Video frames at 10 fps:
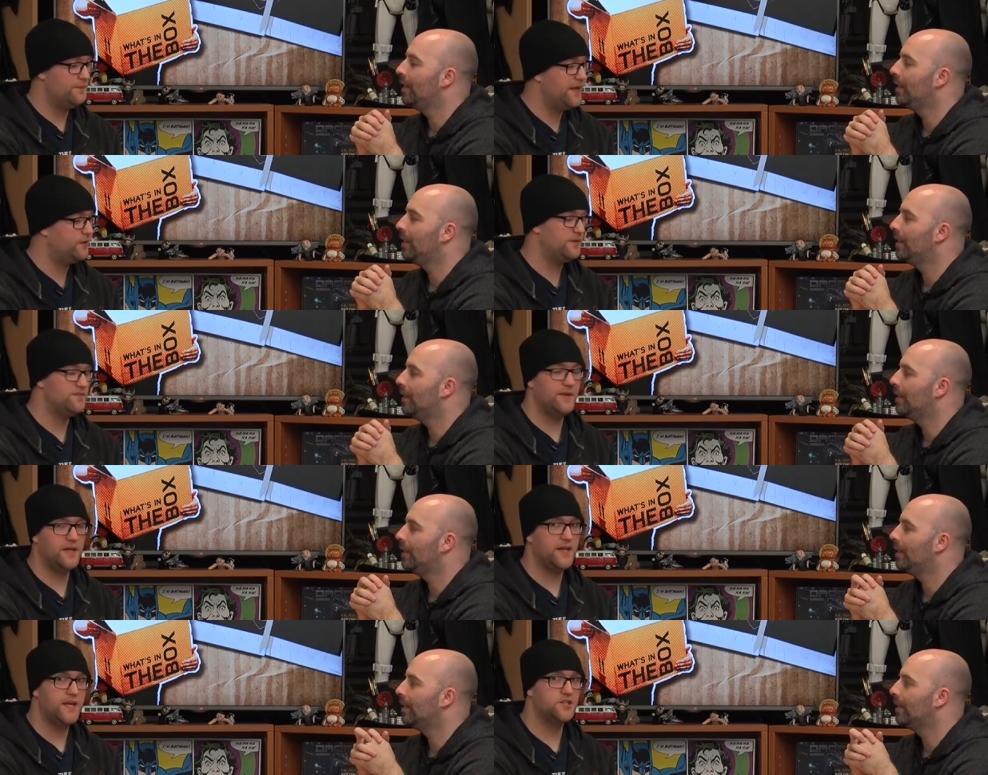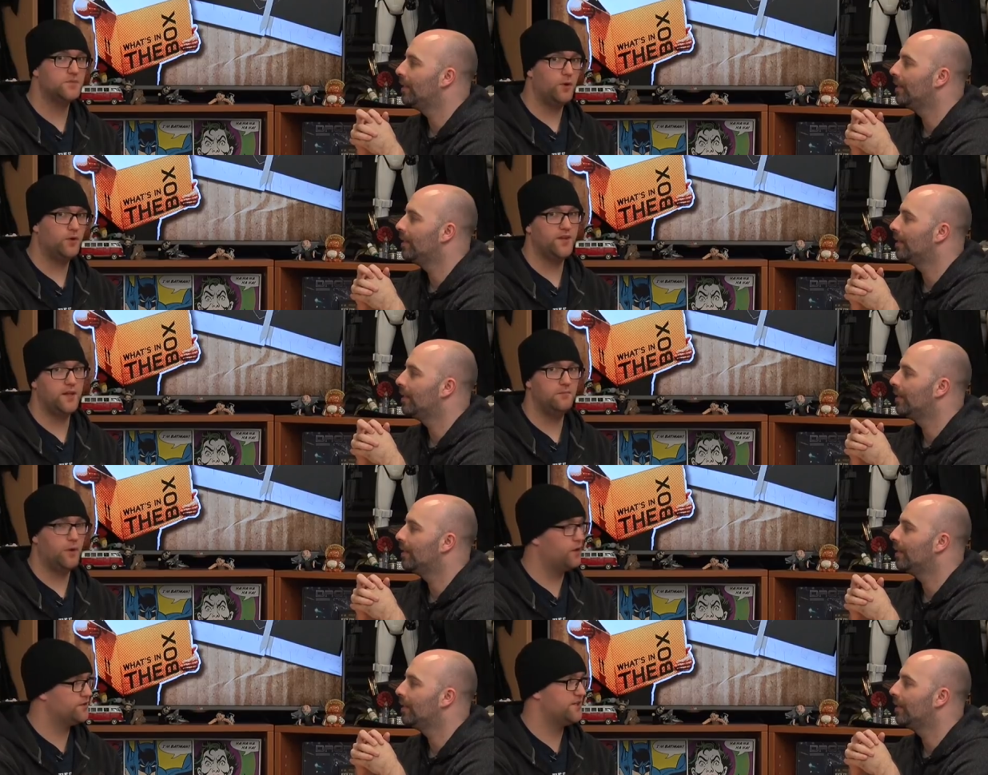Speaker 1: made? We've made a small tin
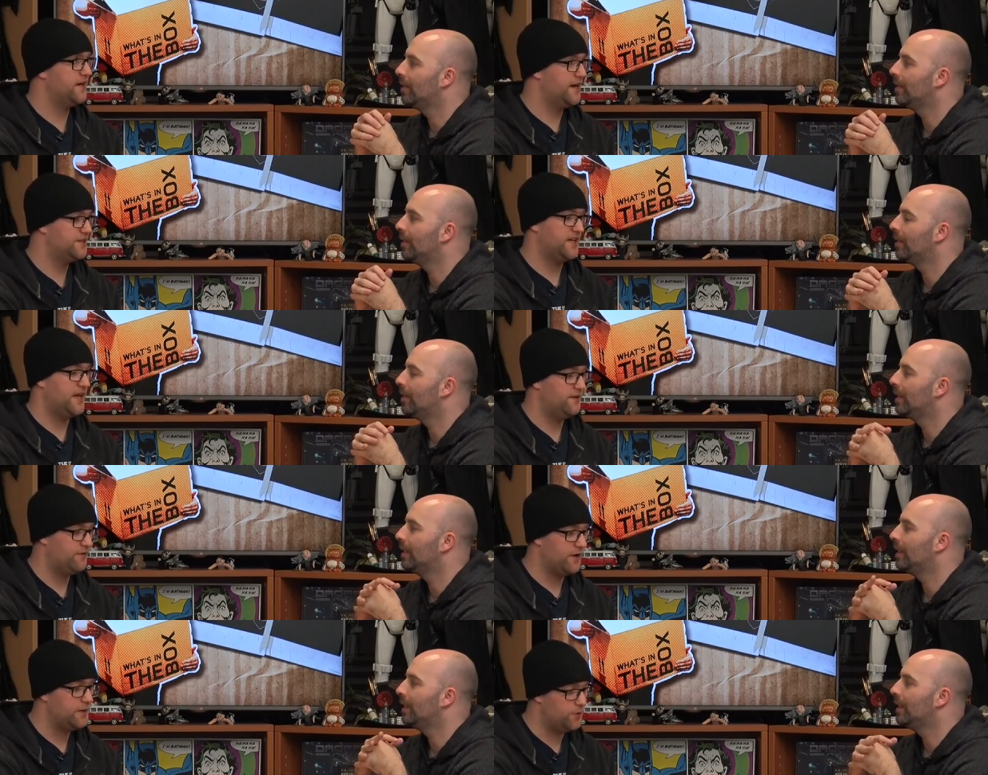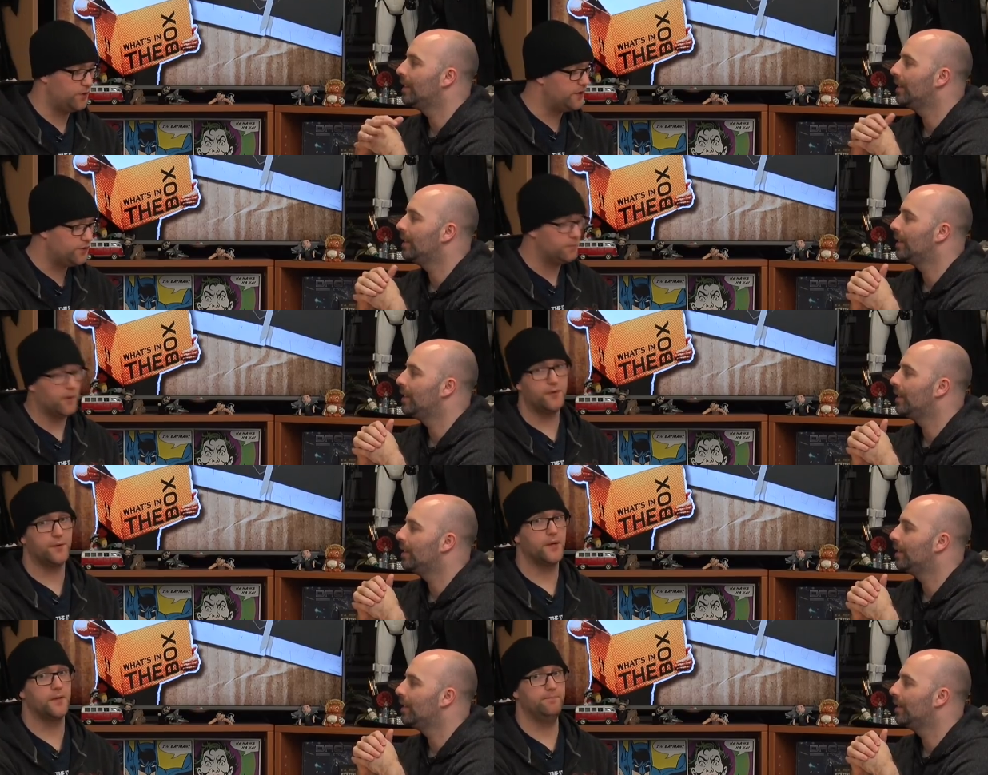box that has a very puny
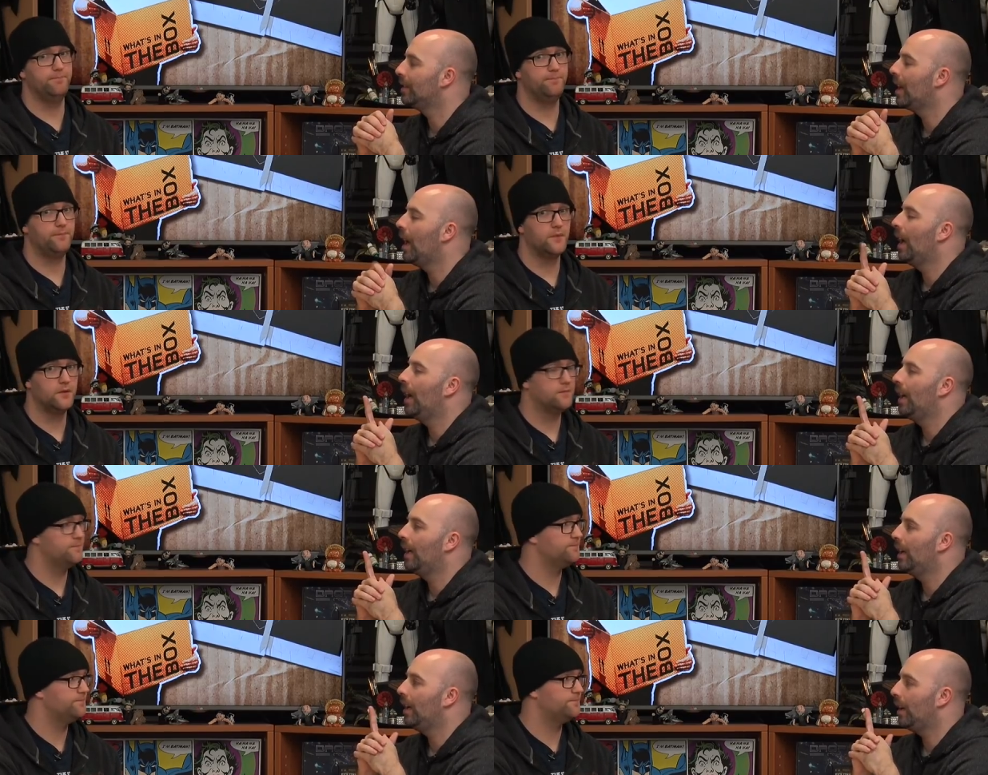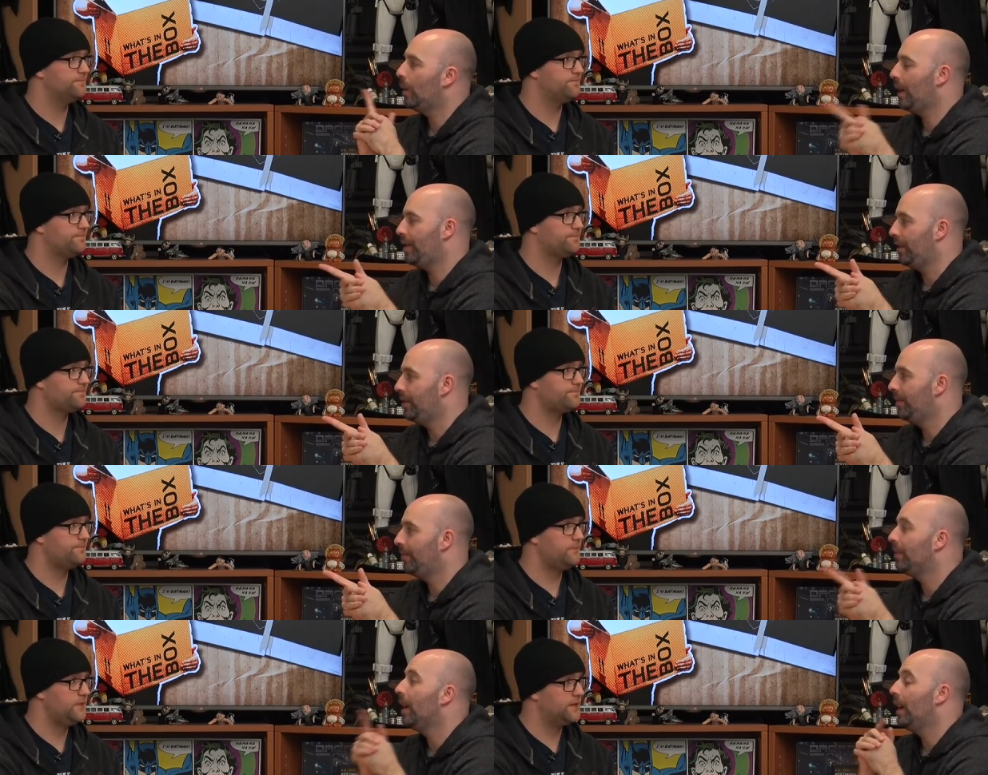2-pounder gun. Question.
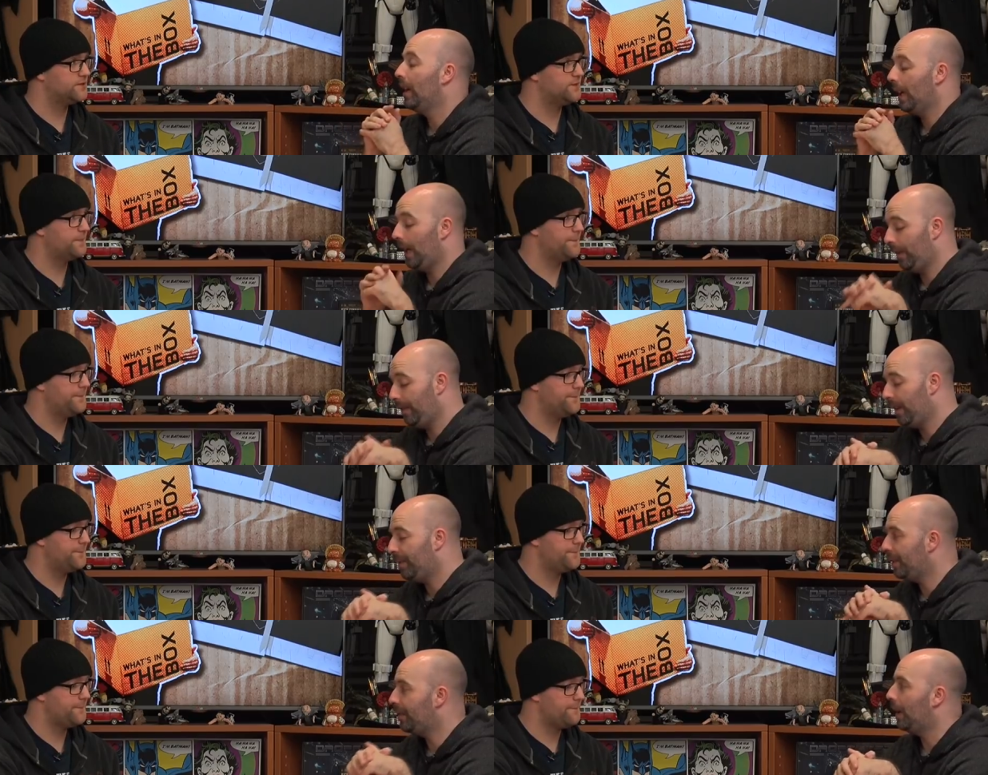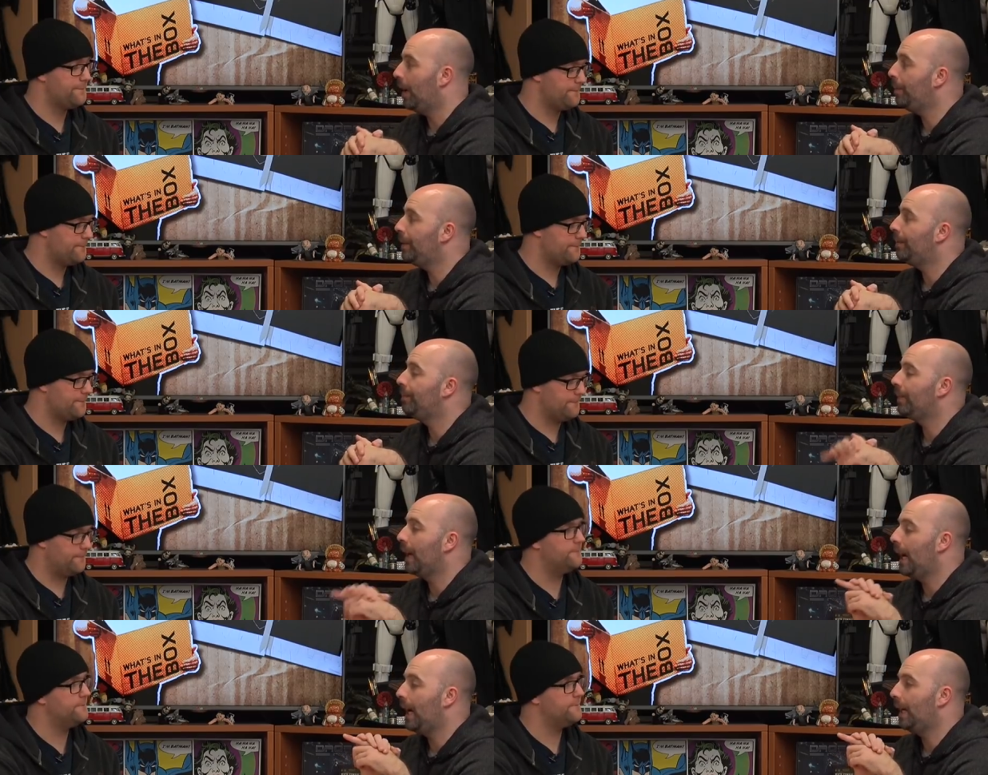
Speaker 2: Yes. If this was dropped
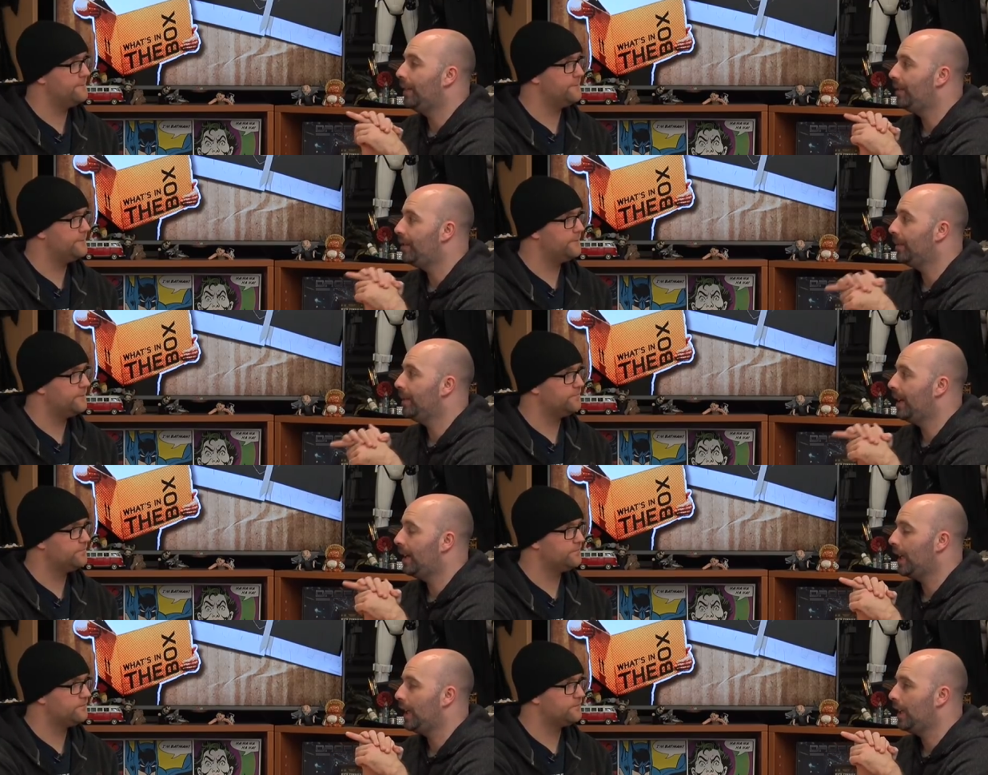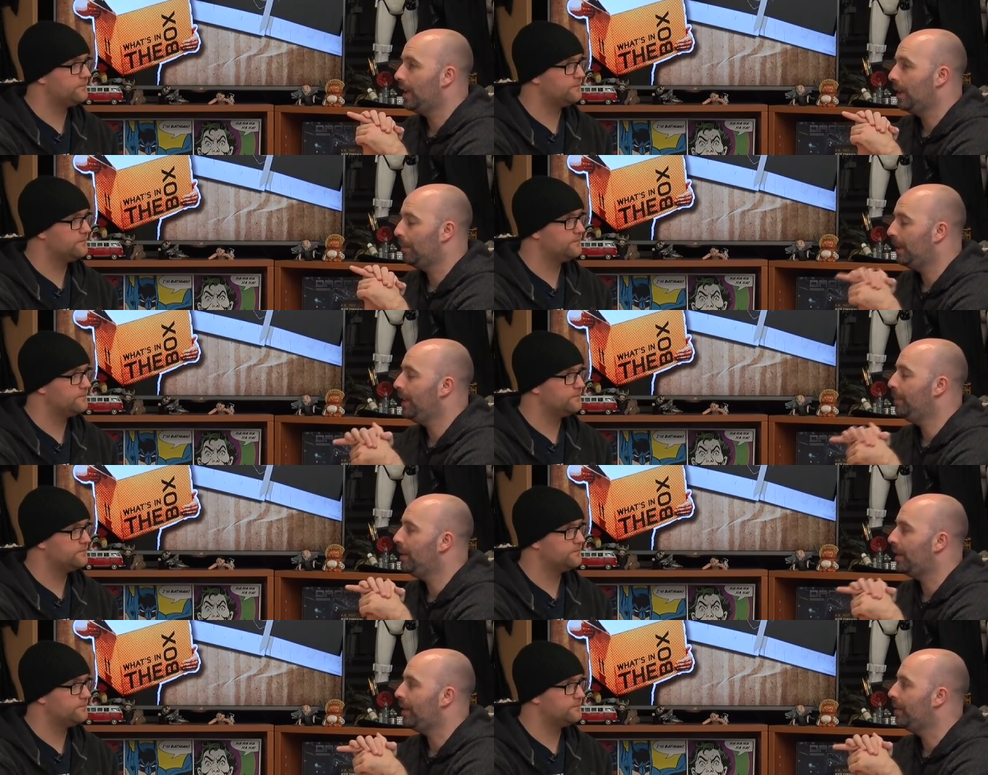and the Germans had a in-place
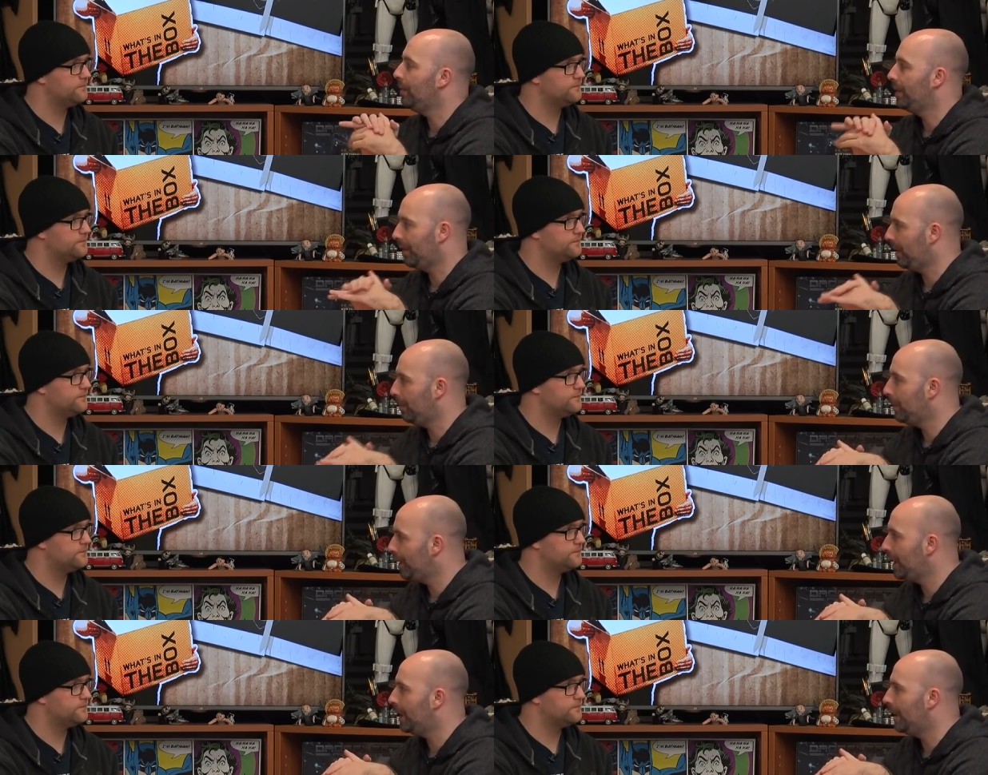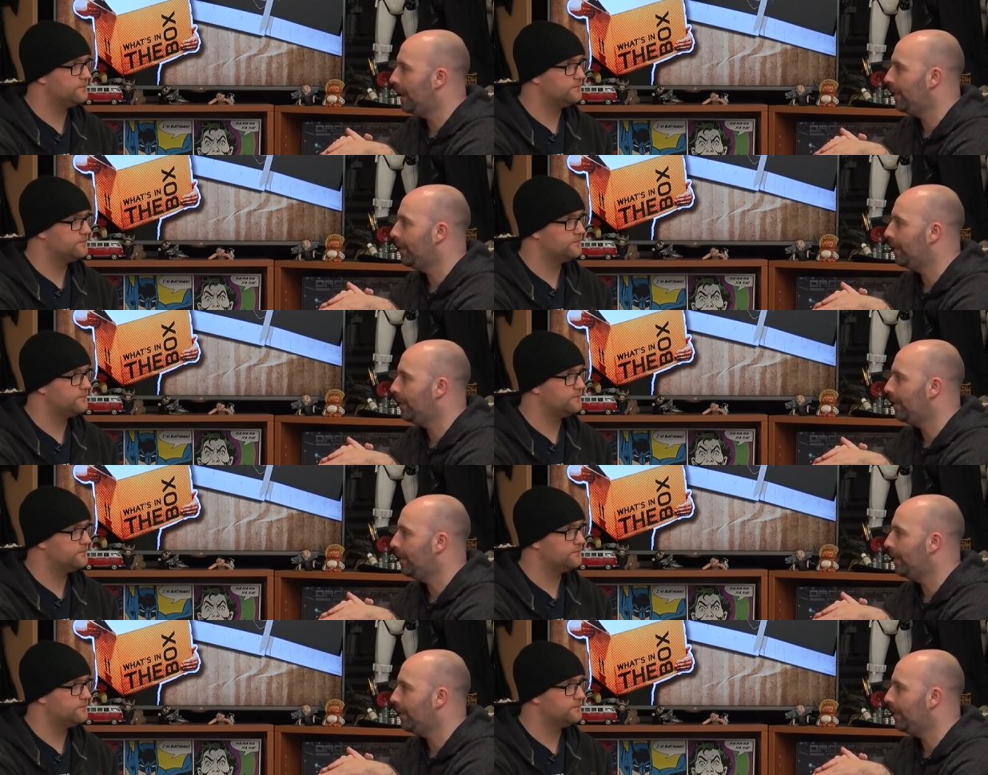position with just like machine gun nests and